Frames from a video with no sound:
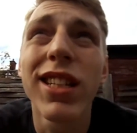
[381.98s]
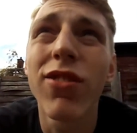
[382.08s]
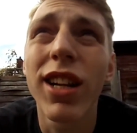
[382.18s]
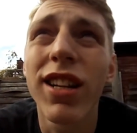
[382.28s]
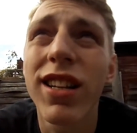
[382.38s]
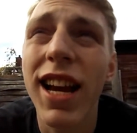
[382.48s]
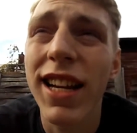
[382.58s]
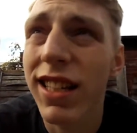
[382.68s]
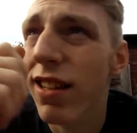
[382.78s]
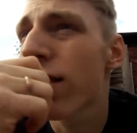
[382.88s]
still need to take
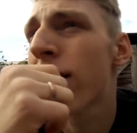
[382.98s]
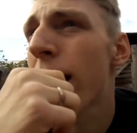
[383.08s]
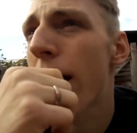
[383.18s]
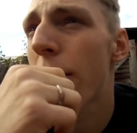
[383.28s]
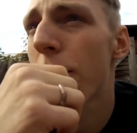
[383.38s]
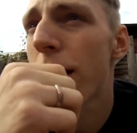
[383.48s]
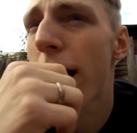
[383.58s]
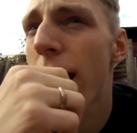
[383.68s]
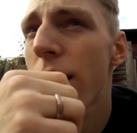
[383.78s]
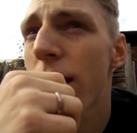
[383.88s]
down a
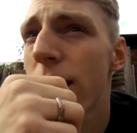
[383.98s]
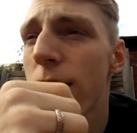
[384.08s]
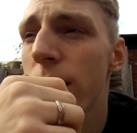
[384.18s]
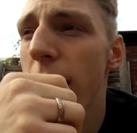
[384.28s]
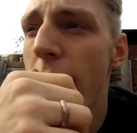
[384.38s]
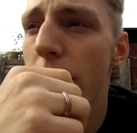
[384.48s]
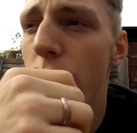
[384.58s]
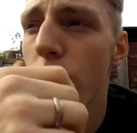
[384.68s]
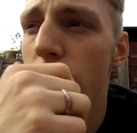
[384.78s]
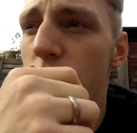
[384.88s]
table
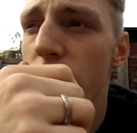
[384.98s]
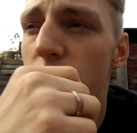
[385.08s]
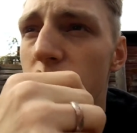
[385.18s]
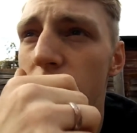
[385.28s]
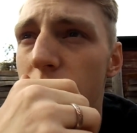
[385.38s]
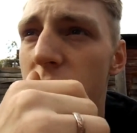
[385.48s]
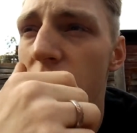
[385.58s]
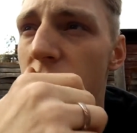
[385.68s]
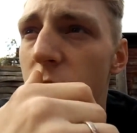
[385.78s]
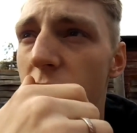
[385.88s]
which needs to be
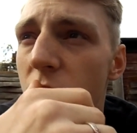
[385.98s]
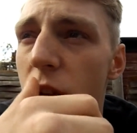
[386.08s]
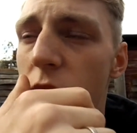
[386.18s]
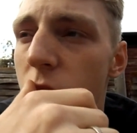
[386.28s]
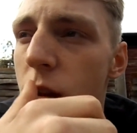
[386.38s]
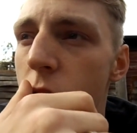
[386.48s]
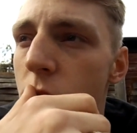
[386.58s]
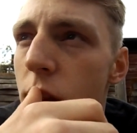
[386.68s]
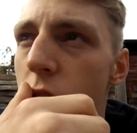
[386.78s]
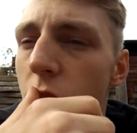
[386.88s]
done, but
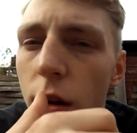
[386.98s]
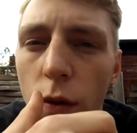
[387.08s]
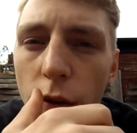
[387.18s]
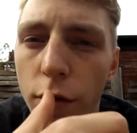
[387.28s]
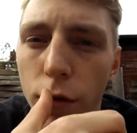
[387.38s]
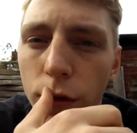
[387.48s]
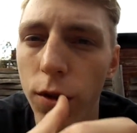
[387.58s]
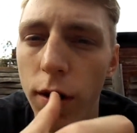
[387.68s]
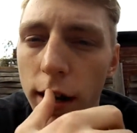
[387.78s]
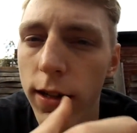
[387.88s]
don't know whether we'll
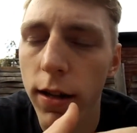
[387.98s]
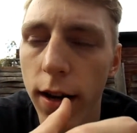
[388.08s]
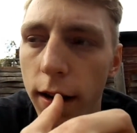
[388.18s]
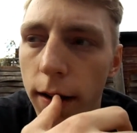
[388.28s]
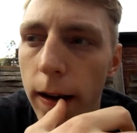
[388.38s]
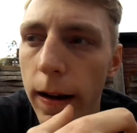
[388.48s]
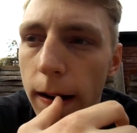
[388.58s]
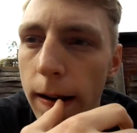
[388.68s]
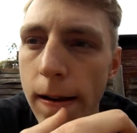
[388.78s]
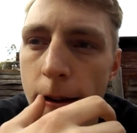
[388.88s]
do that today.
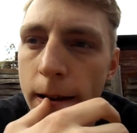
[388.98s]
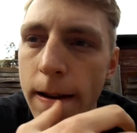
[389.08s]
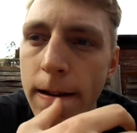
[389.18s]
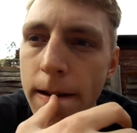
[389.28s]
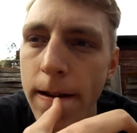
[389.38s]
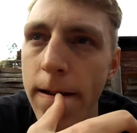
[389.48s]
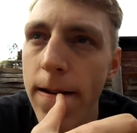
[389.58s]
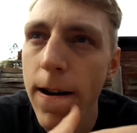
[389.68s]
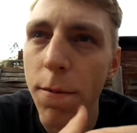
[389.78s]
I